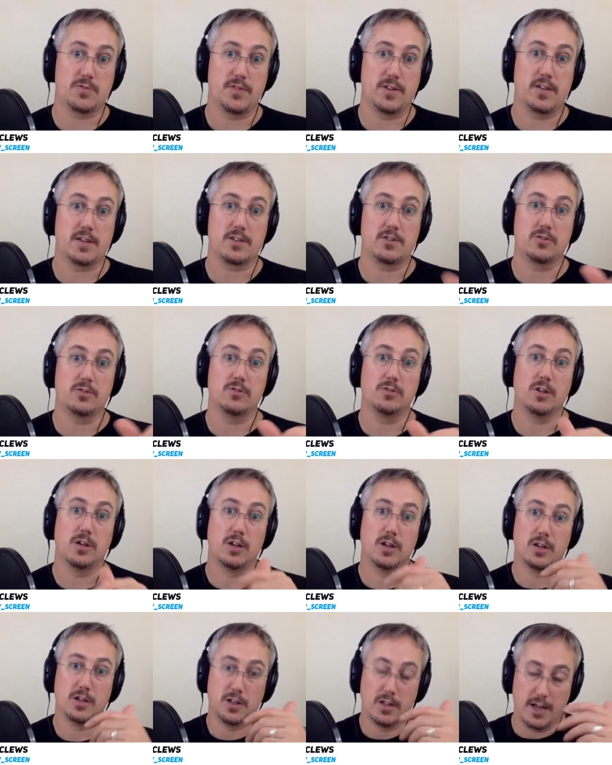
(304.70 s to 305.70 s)
vehicle,
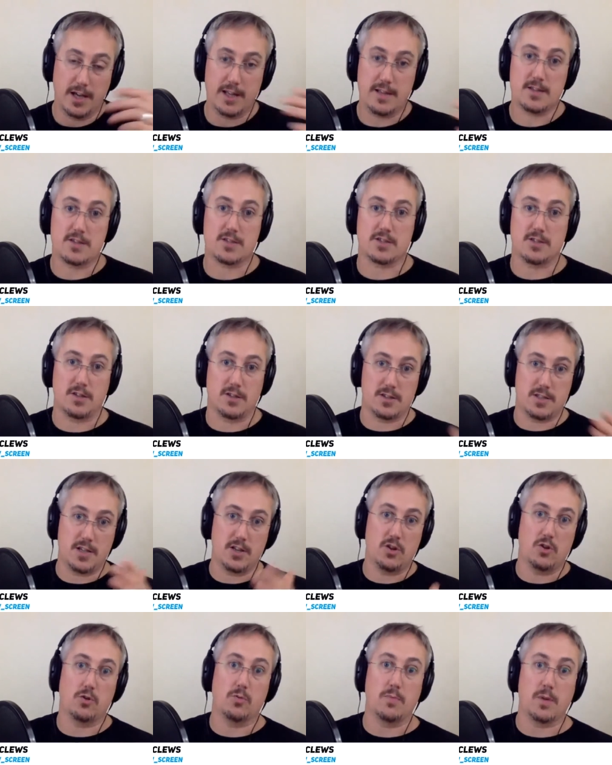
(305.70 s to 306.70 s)
insert
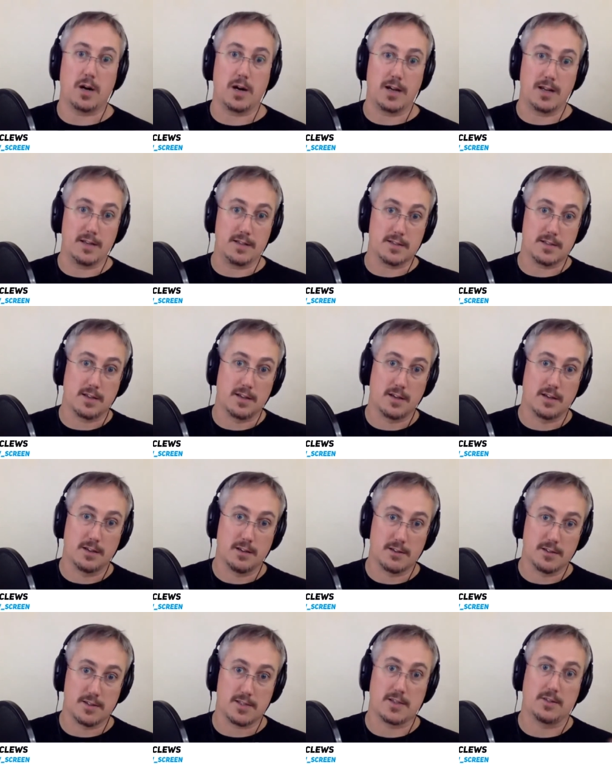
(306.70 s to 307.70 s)
in your mind
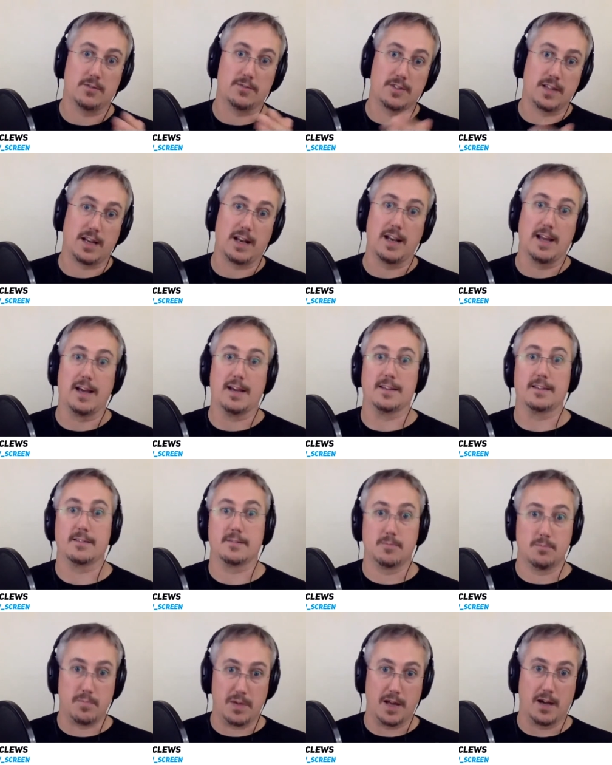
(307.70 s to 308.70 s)
self-declared
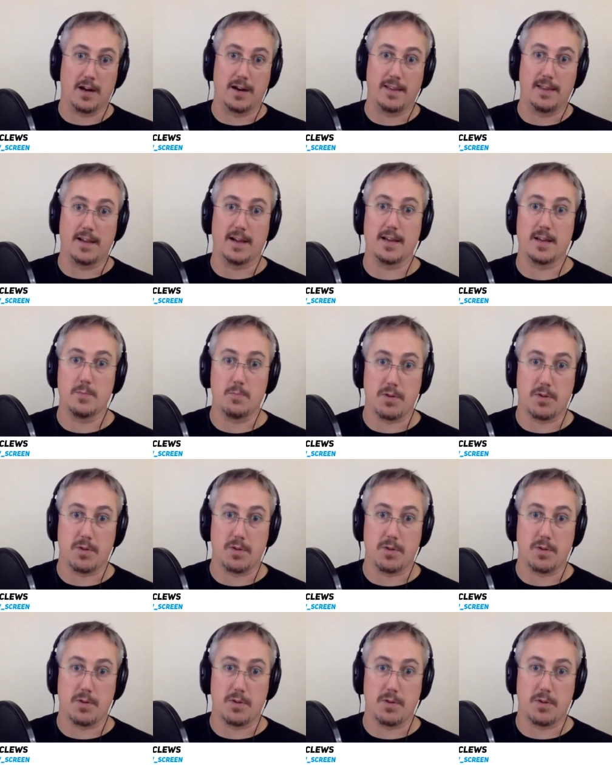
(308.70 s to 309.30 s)
behind that in